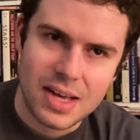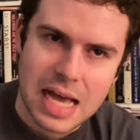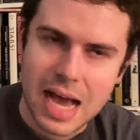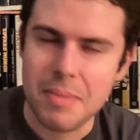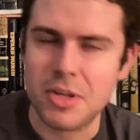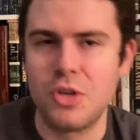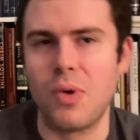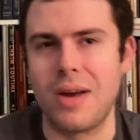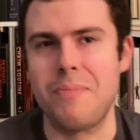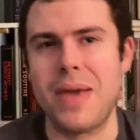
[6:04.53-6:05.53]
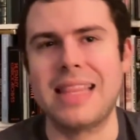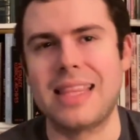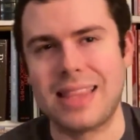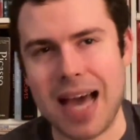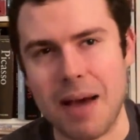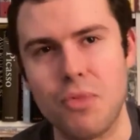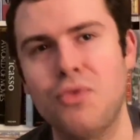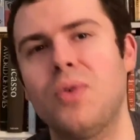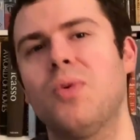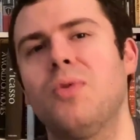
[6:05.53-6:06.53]
How much do you want to bet that
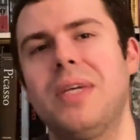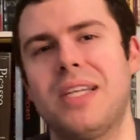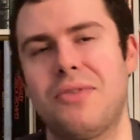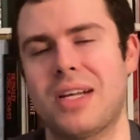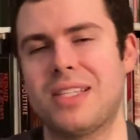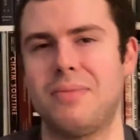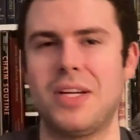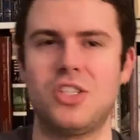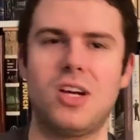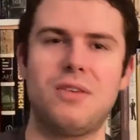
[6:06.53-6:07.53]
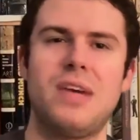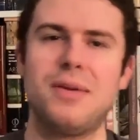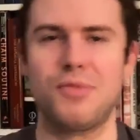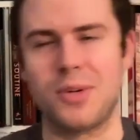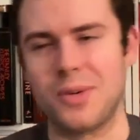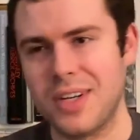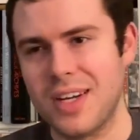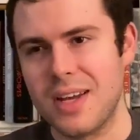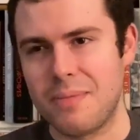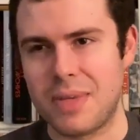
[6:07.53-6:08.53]
movie will be directed by Jon Favreau?
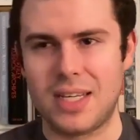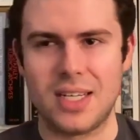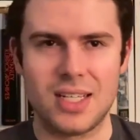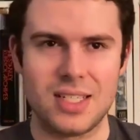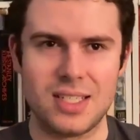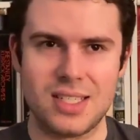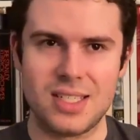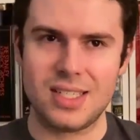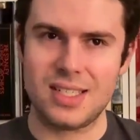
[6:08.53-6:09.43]
Because,